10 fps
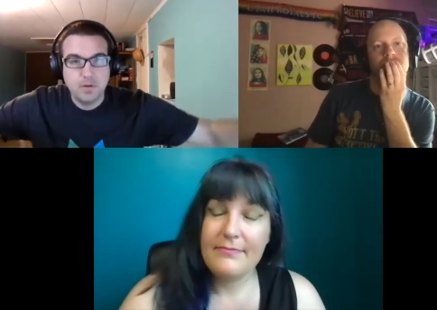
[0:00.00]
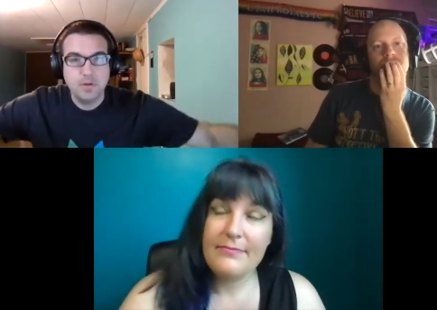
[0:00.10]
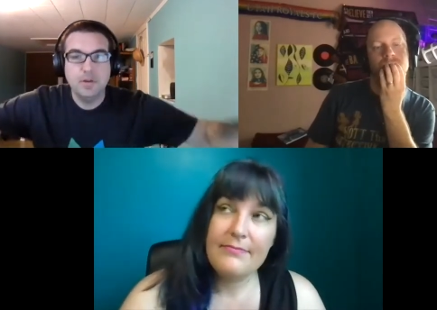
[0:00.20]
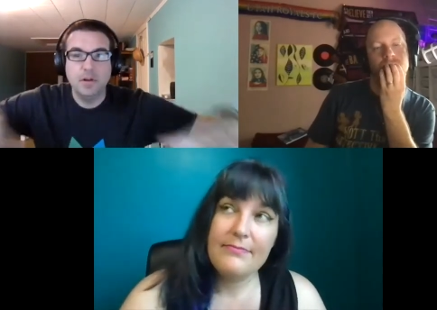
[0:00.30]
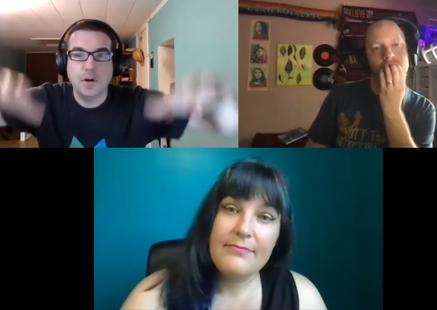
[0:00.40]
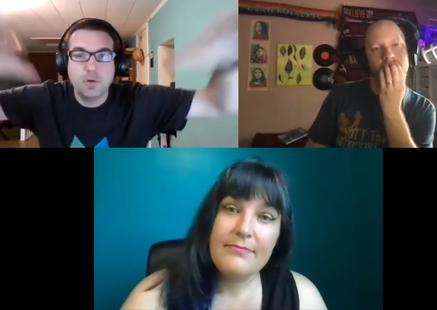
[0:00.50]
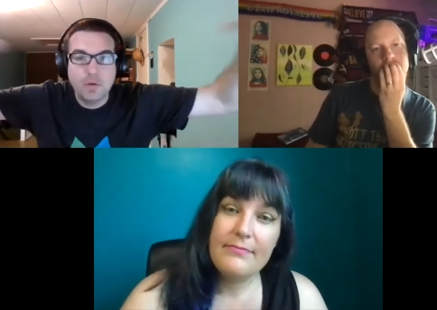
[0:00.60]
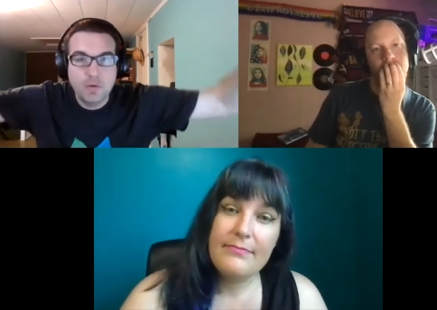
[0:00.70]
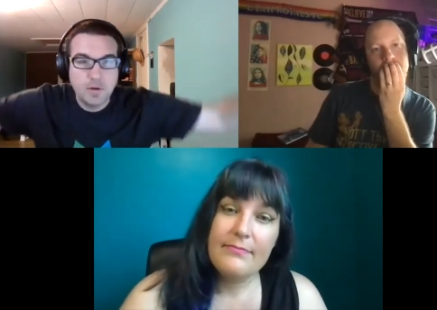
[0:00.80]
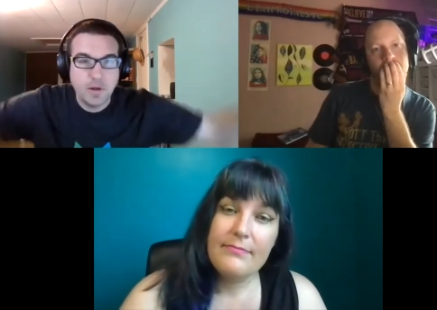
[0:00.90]
Speaker 1: you know,
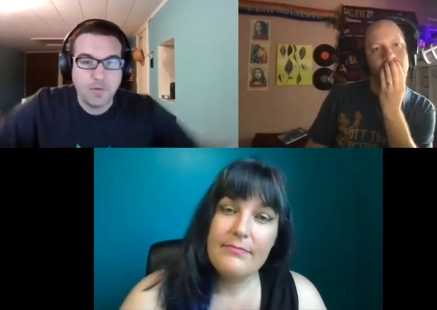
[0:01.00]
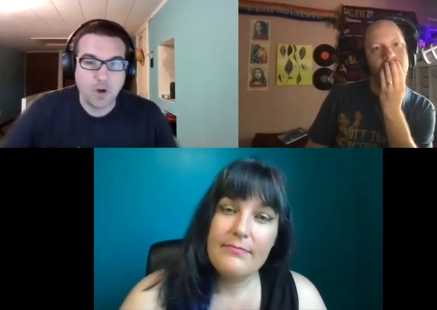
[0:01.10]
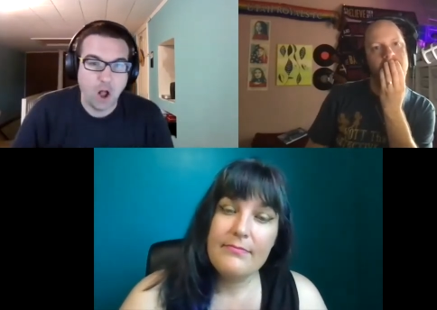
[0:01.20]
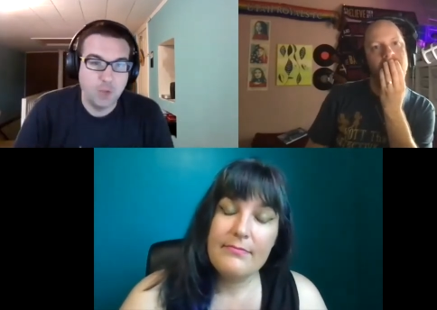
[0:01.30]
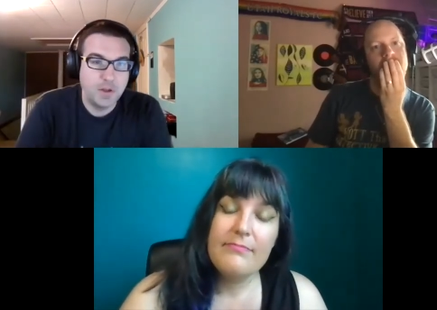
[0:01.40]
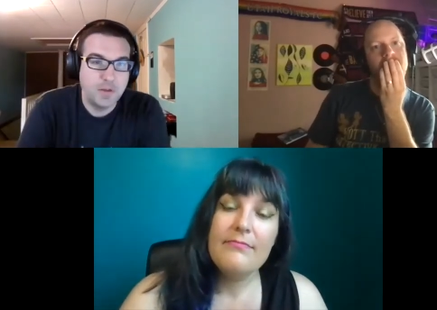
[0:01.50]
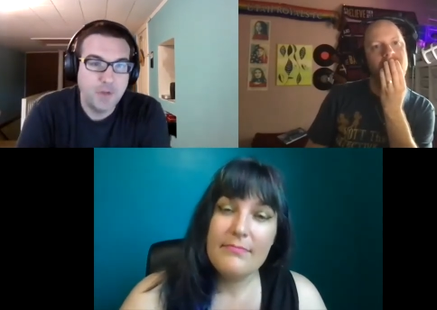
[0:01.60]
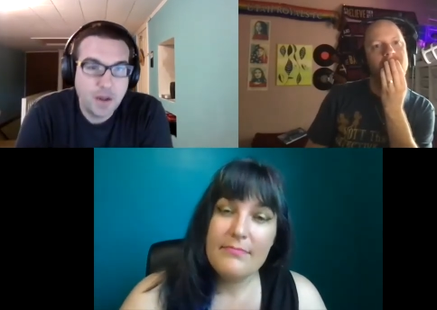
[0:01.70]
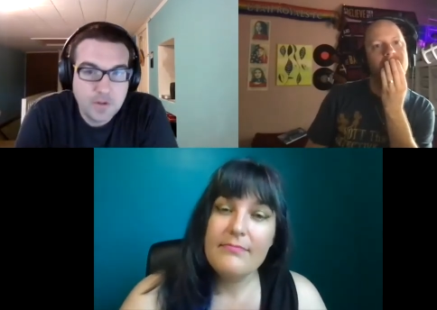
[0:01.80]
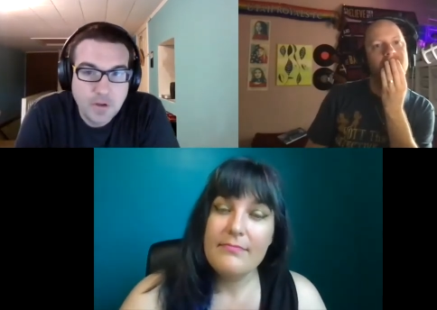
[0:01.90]
have a calming
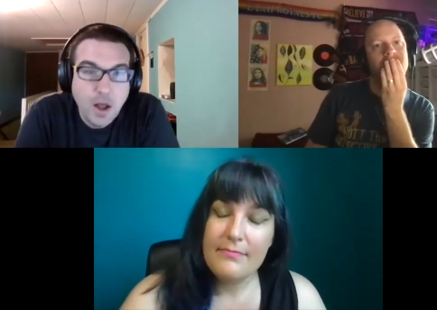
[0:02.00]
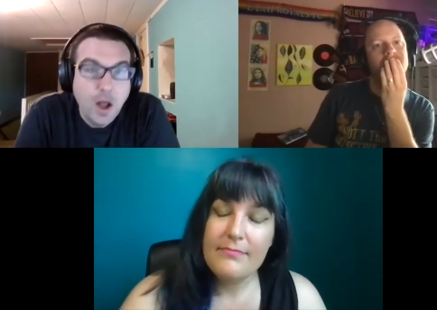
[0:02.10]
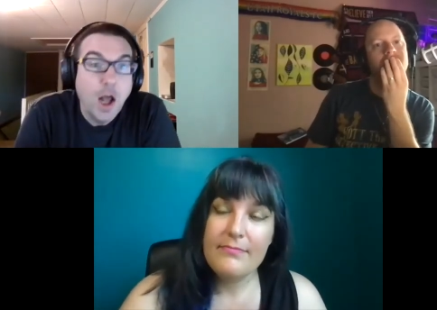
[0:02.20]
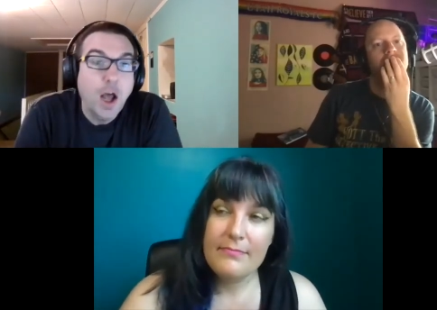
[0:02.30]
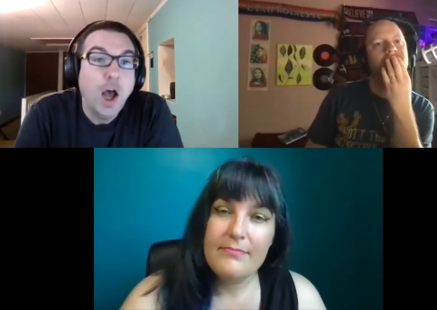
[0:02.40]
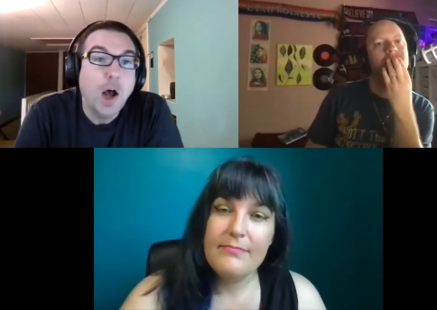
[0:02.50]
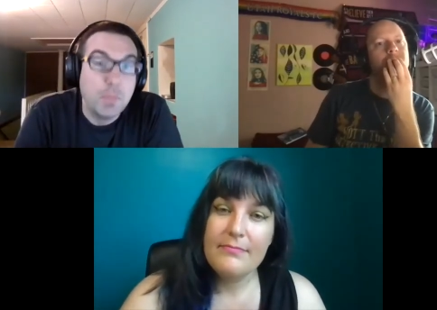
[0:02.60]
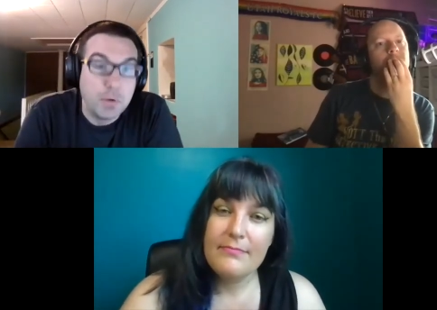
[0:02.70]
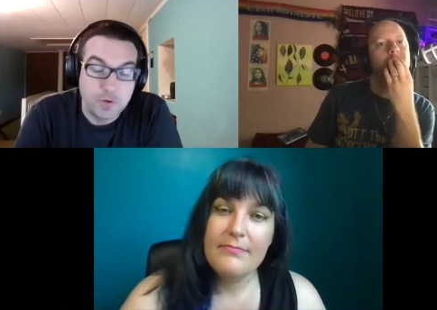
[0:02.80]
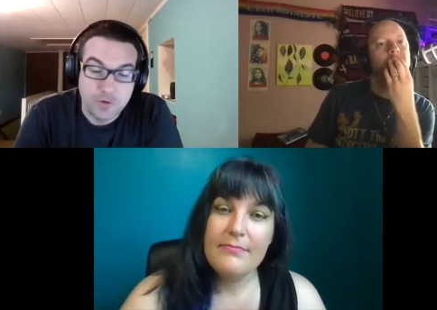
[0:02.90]
effect. A
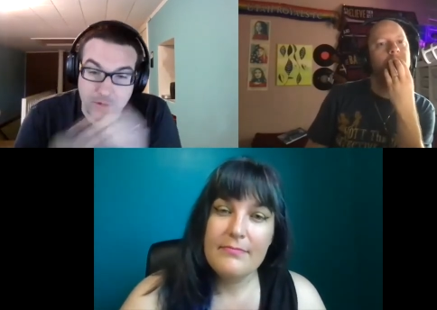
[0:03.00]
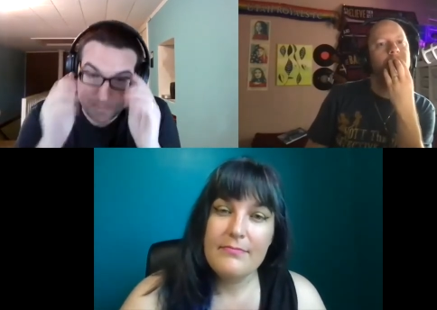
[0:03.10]
bullshit.